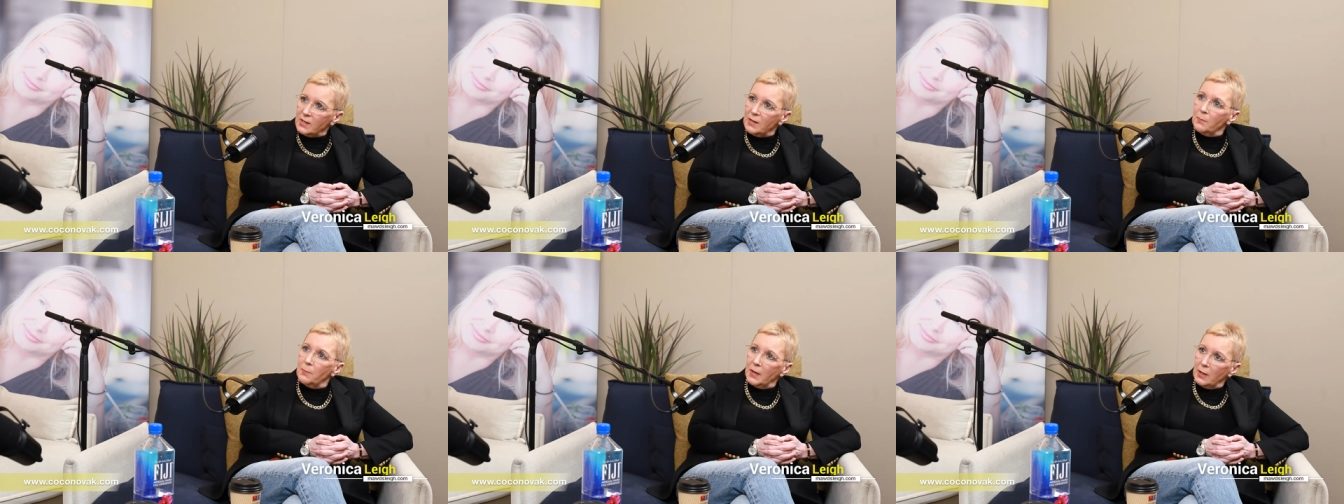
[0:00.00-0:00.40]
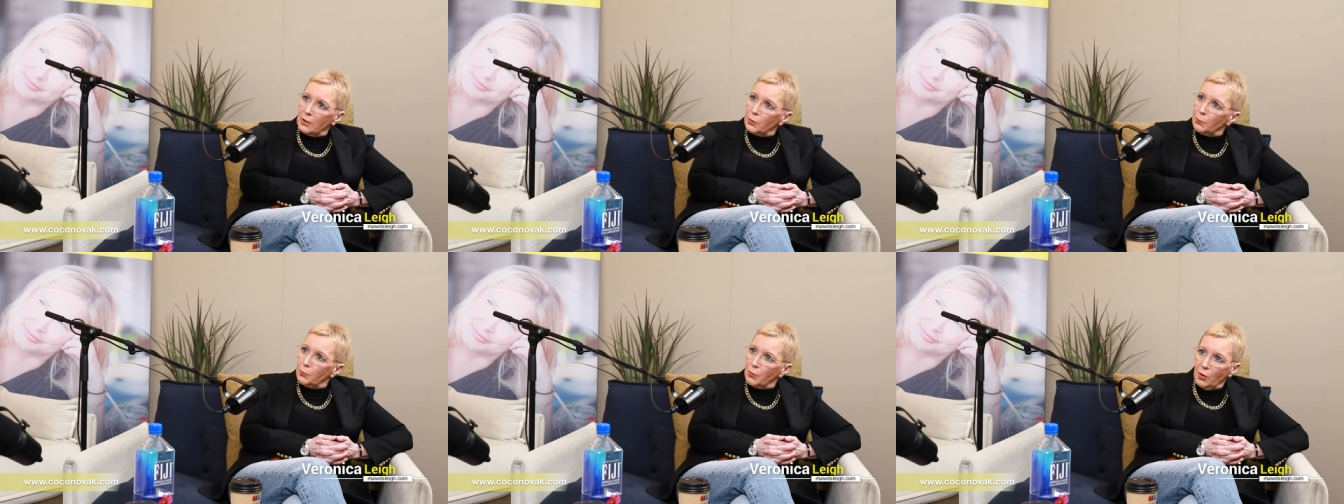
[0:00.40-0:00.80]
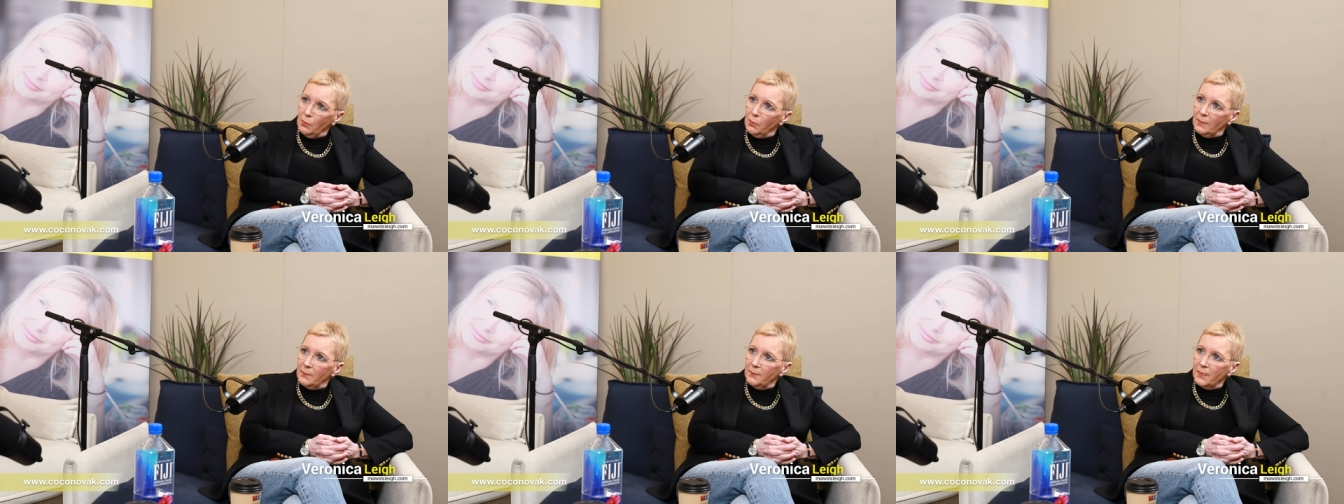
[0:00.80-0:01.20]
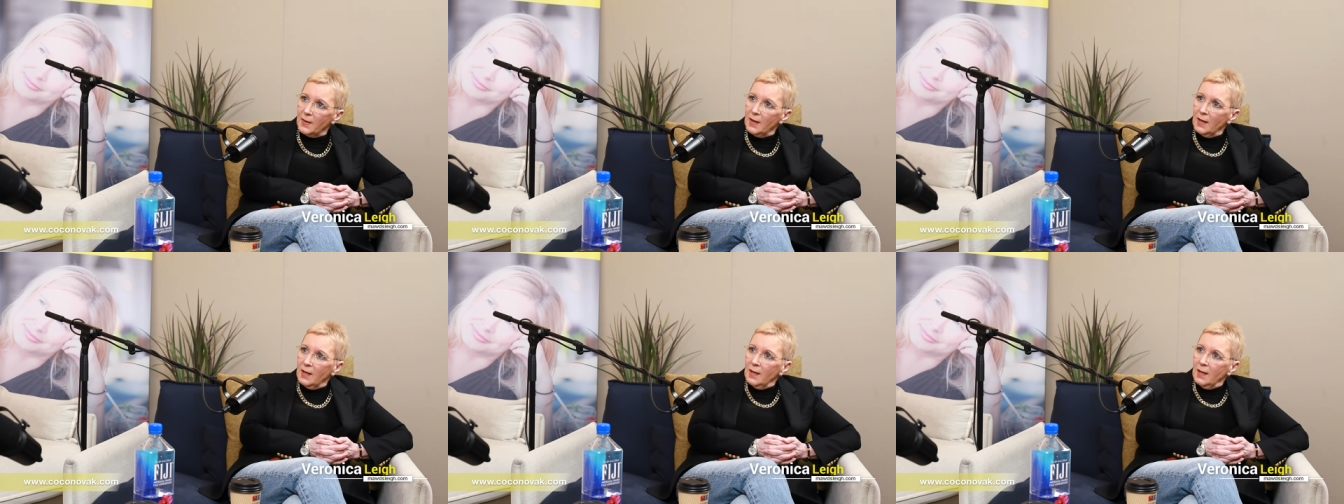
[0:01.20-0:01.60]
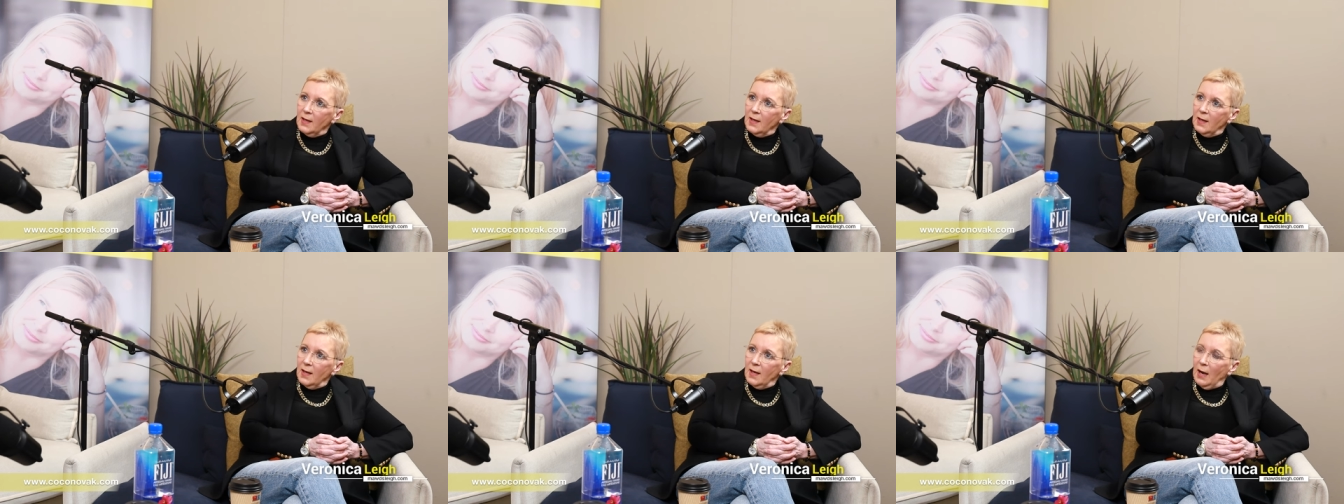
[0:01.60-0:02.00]
the biggest problem.
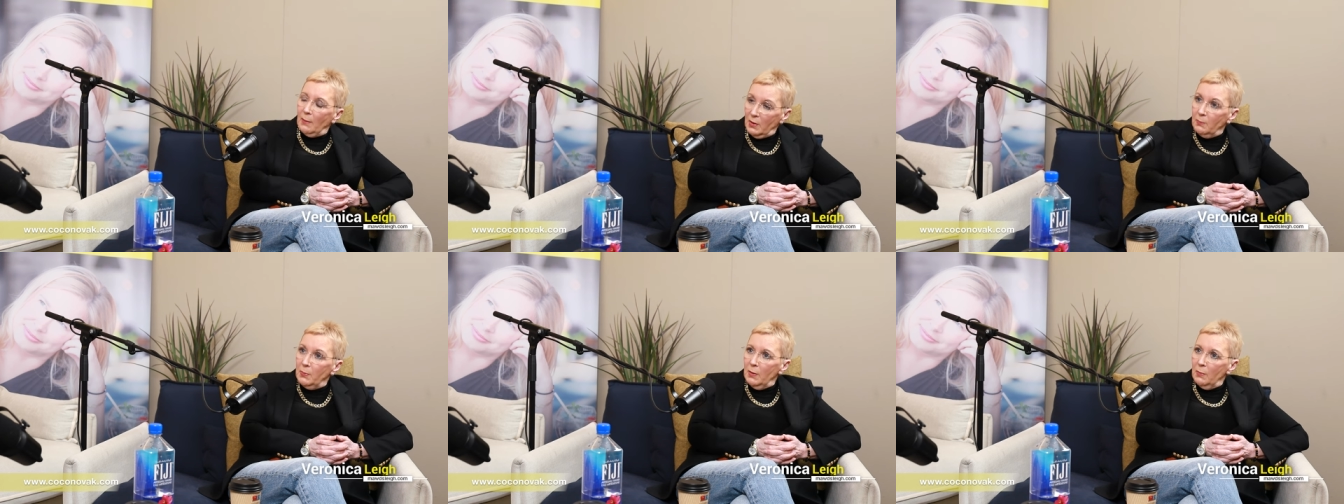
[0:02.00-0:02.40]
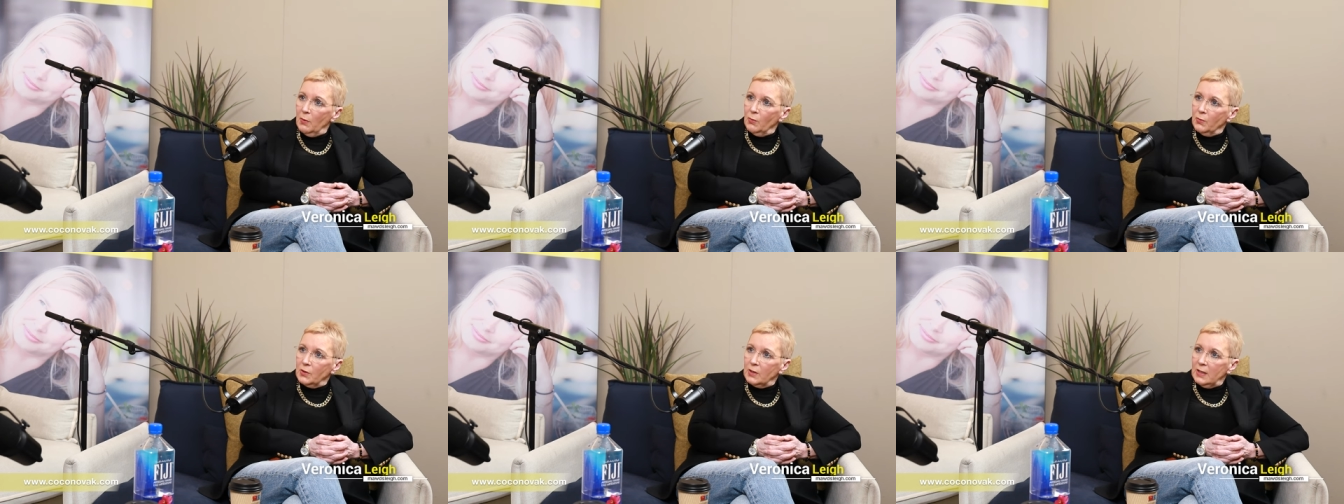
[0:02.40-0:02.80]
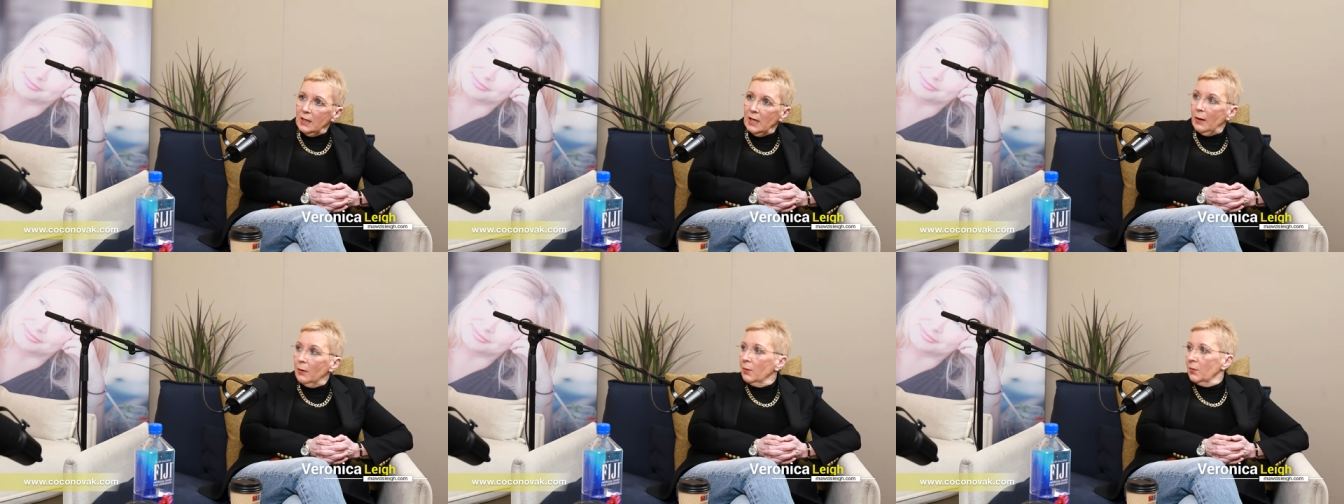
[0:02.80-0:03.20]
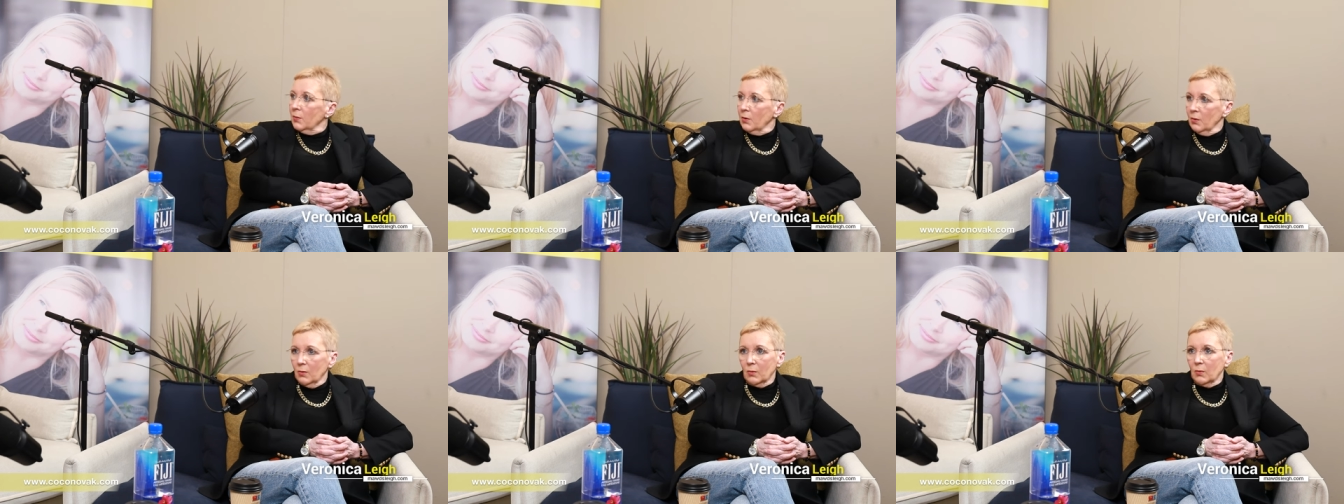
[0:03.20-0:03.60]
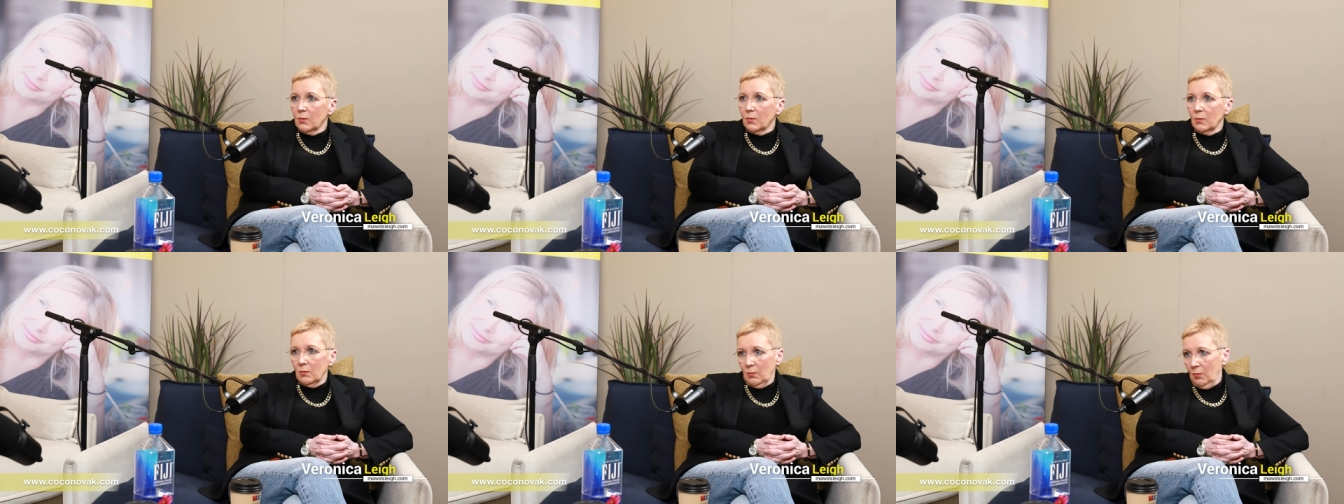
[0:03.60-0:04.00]
I mean, people would say, you
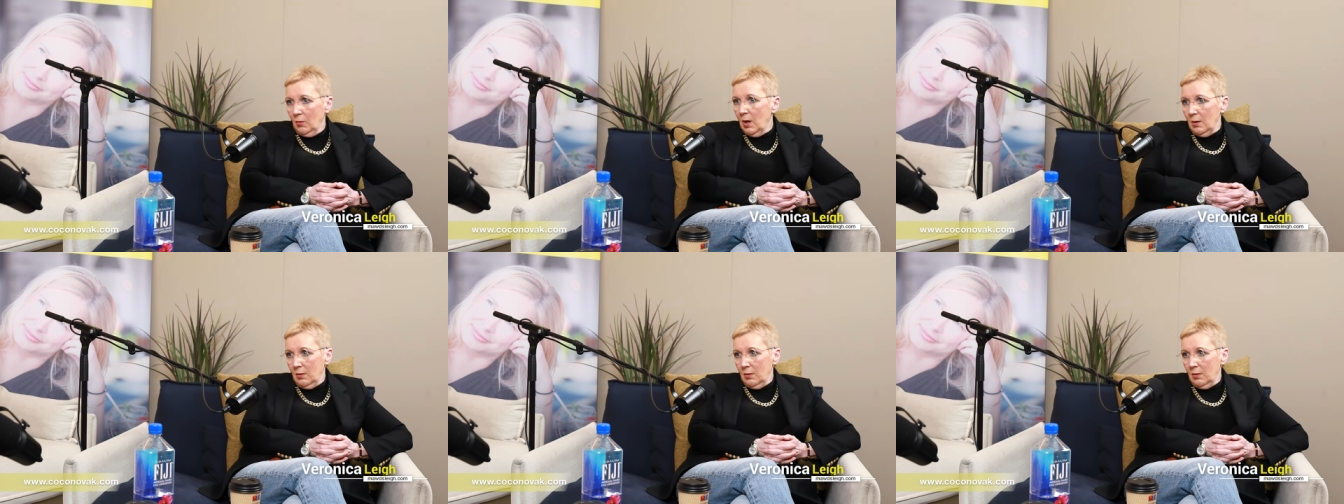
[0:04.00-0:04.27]
know,